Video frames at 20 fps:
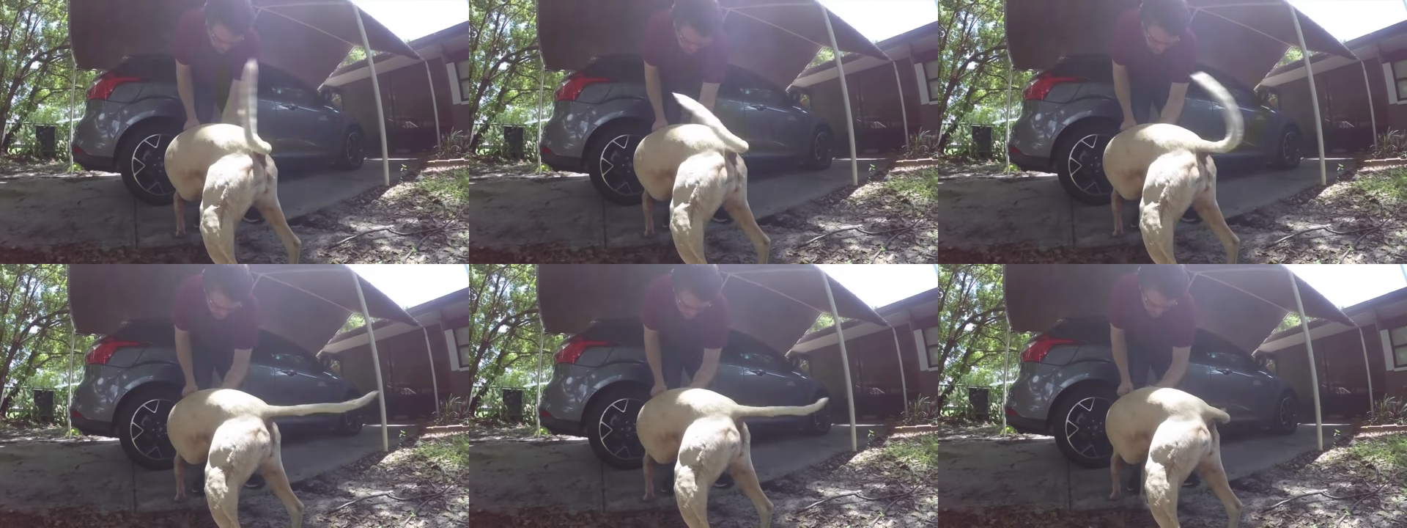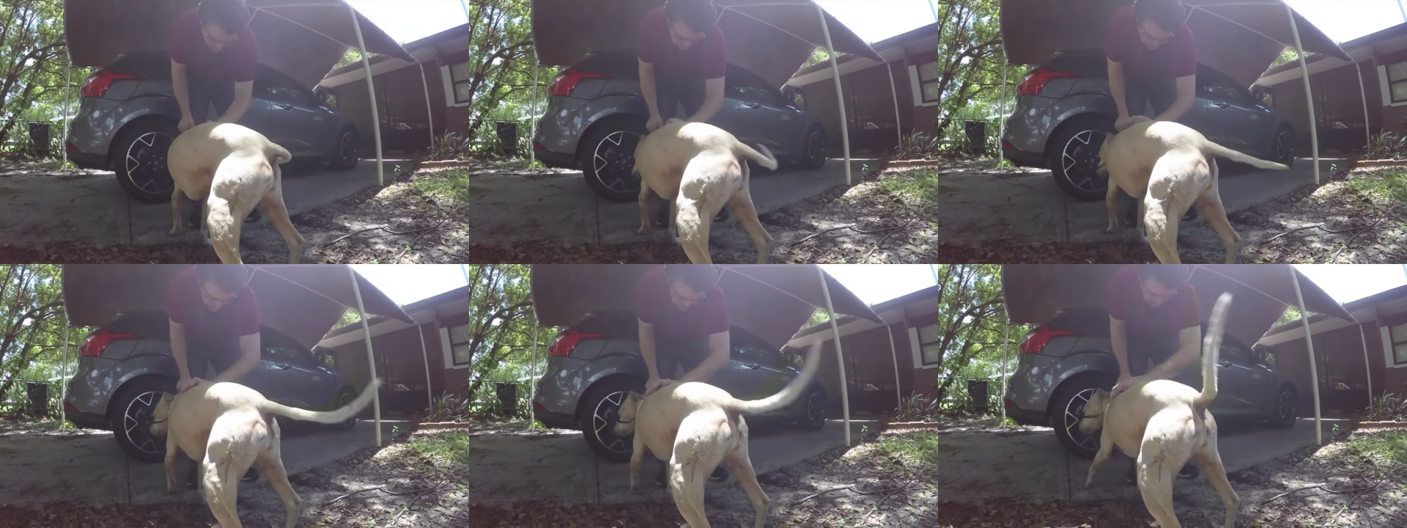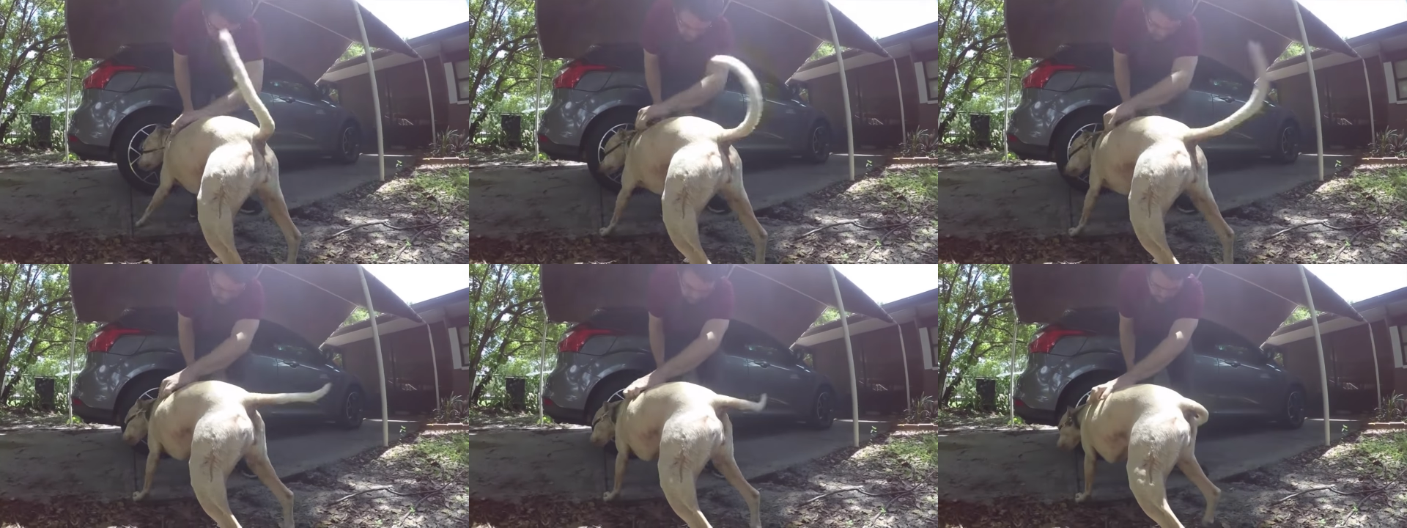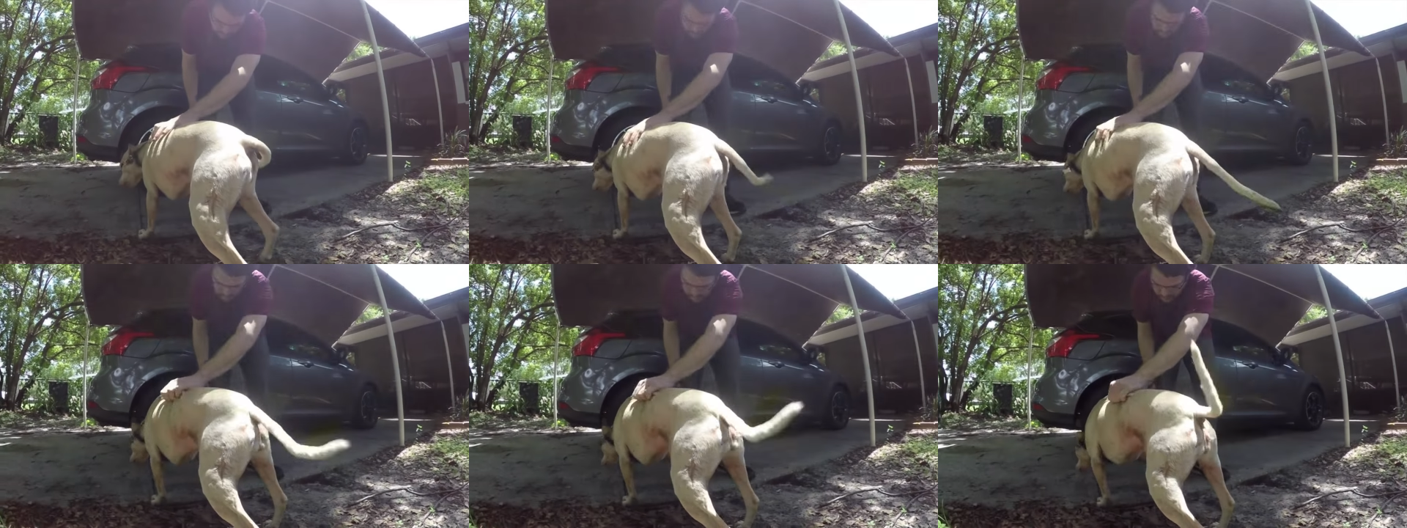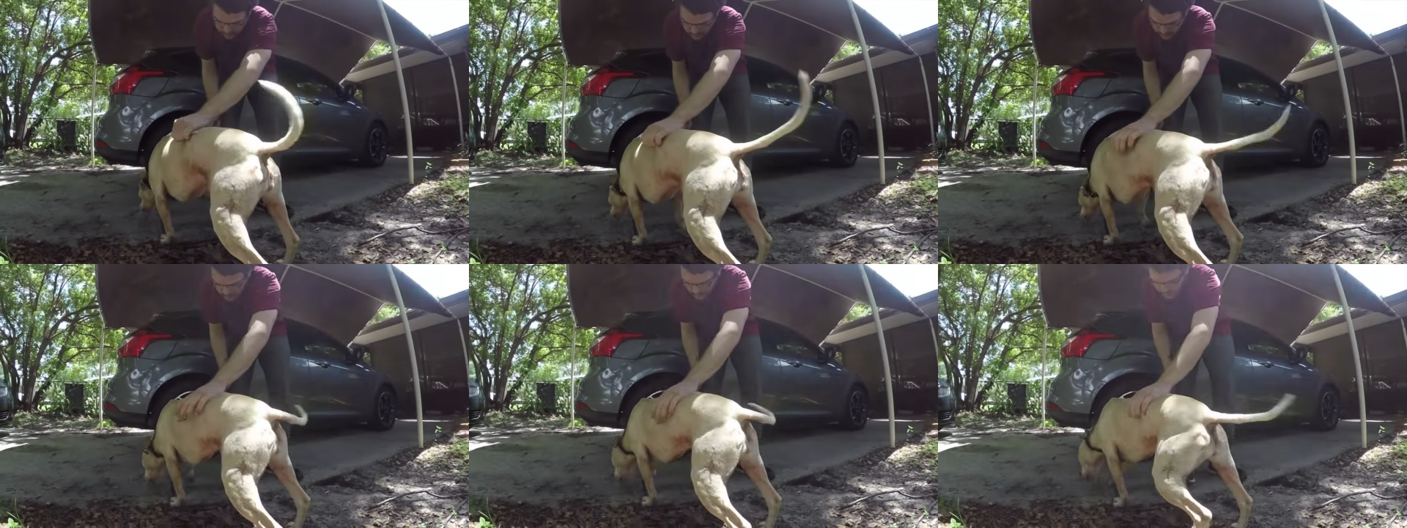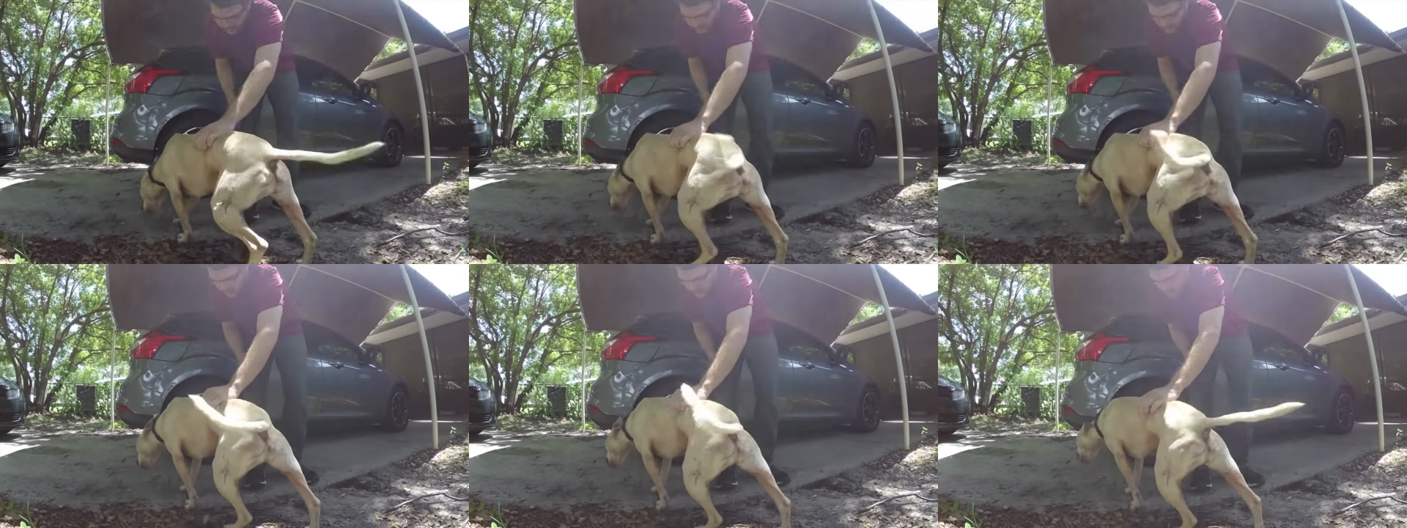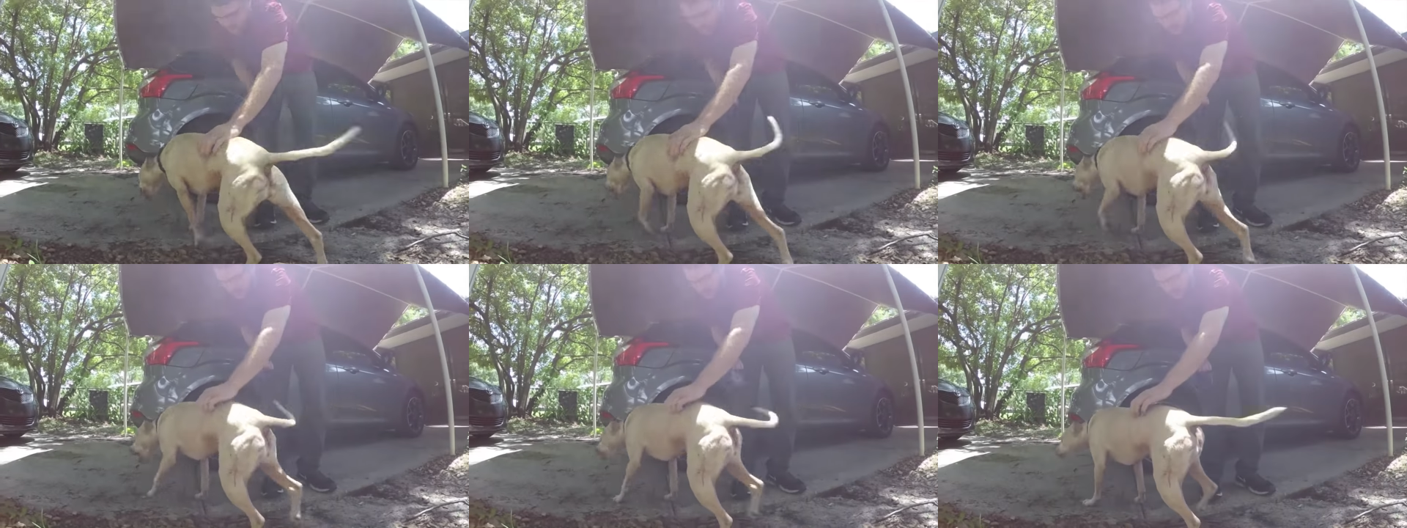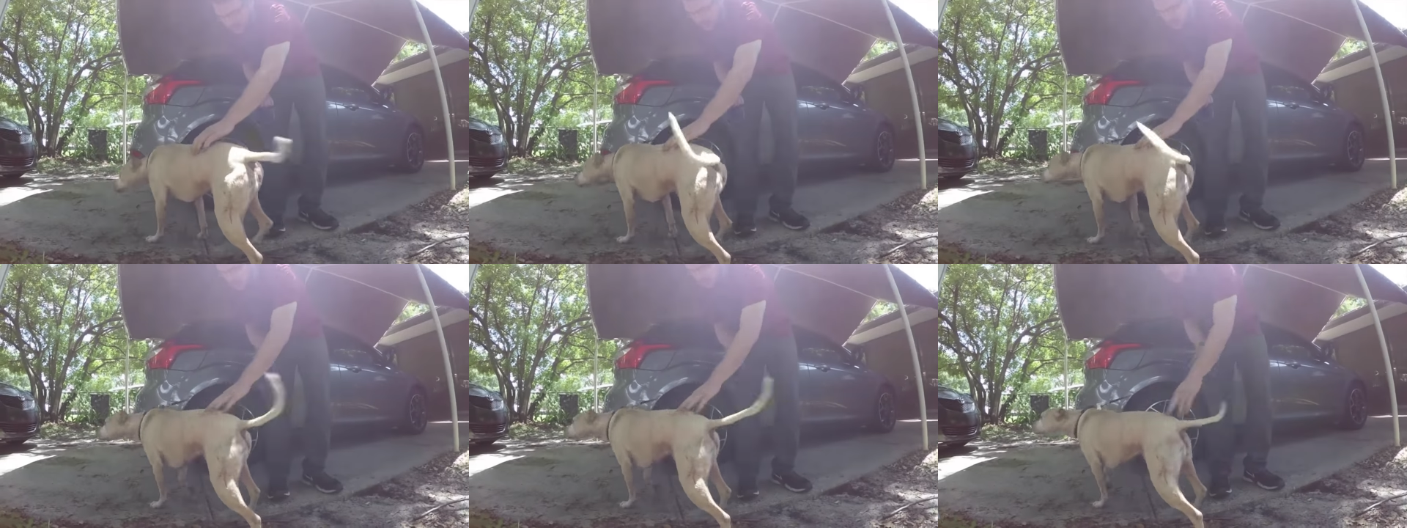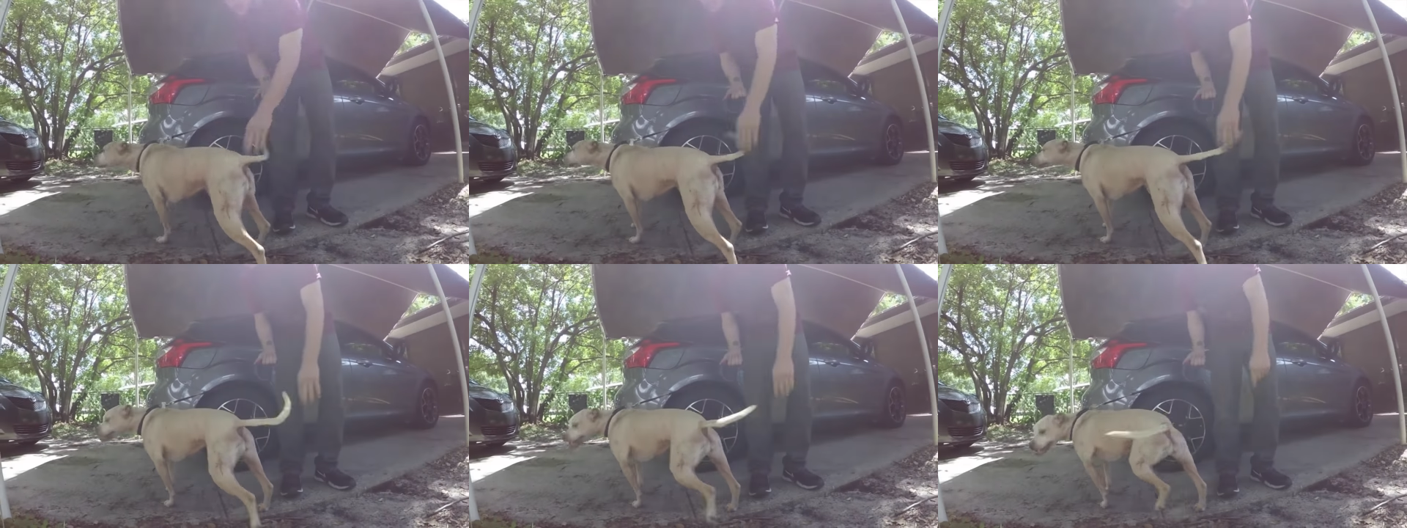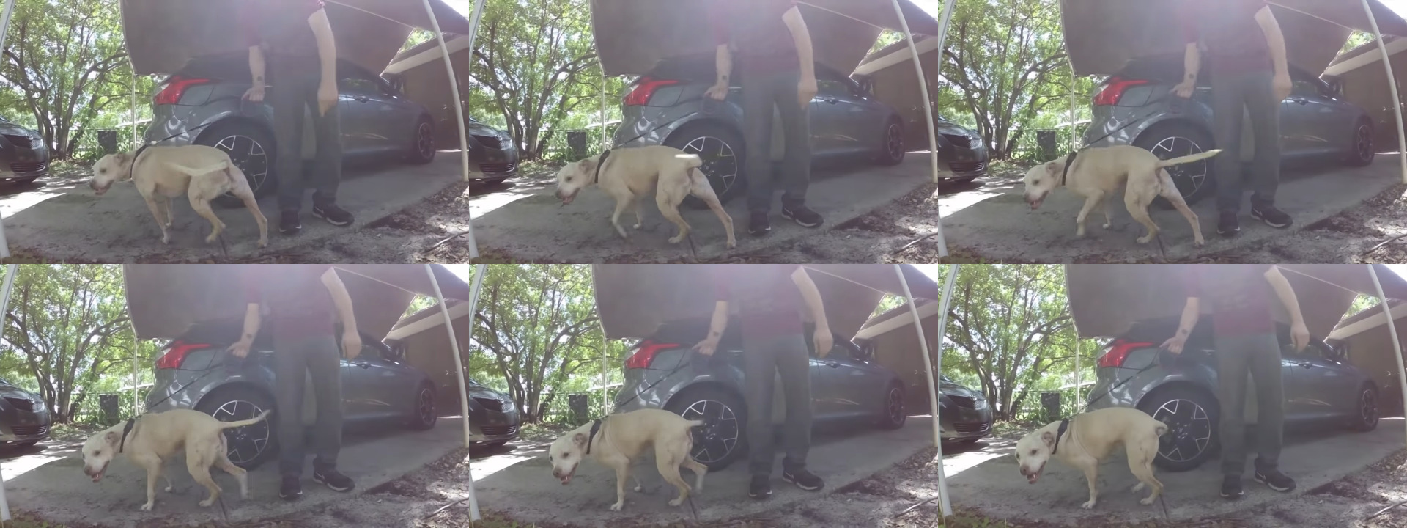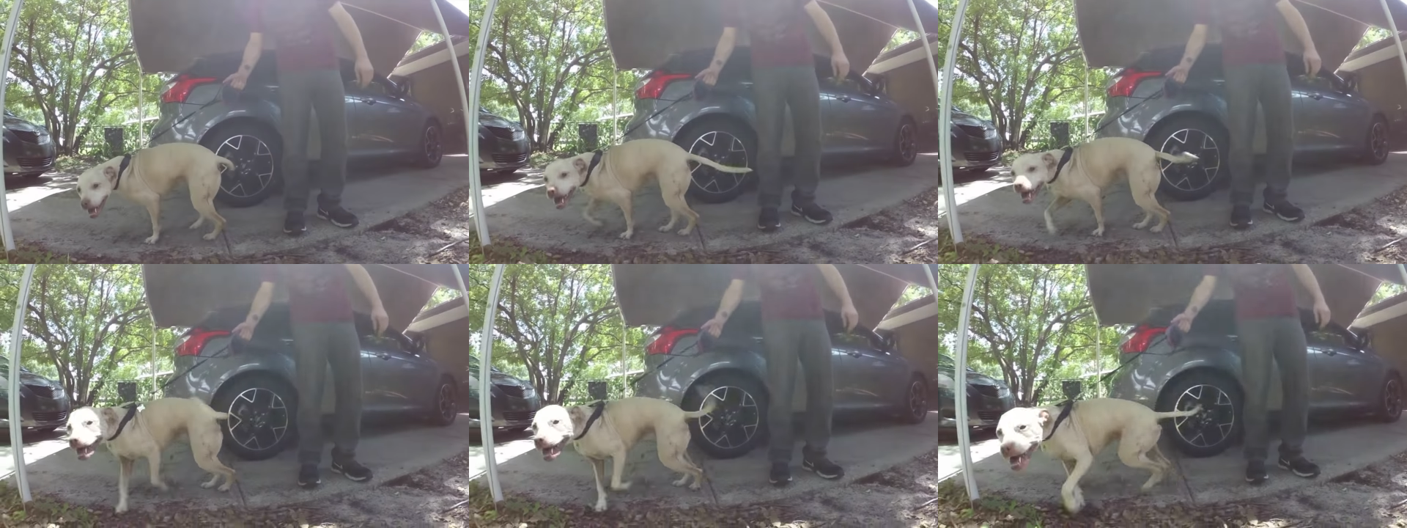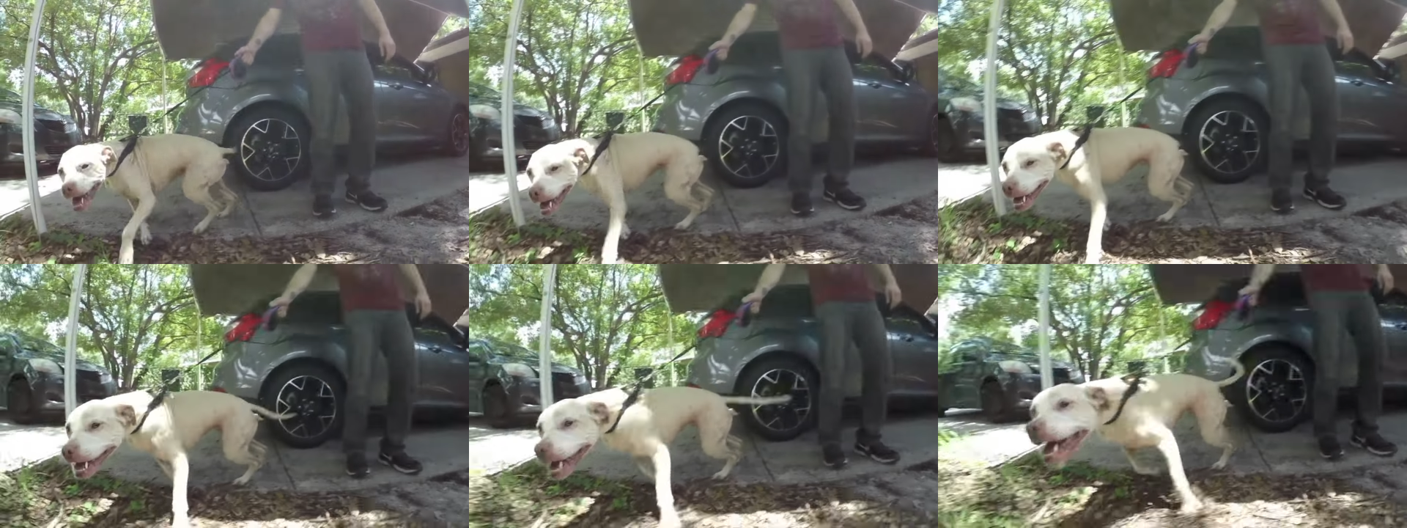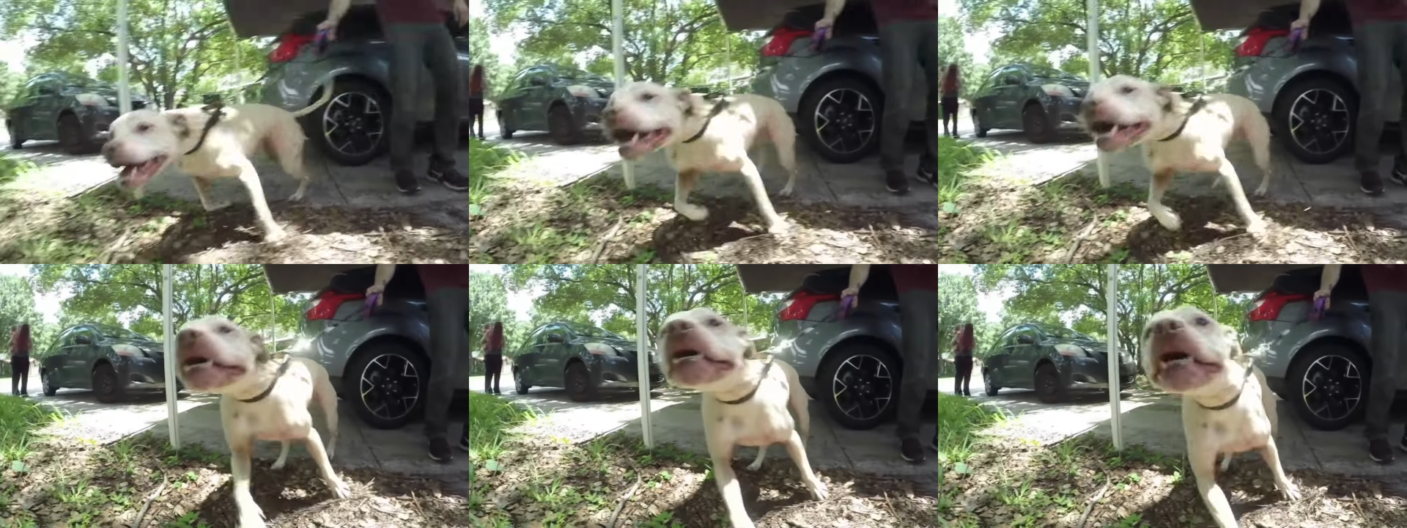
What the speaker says: Nobody's mouth can be seen.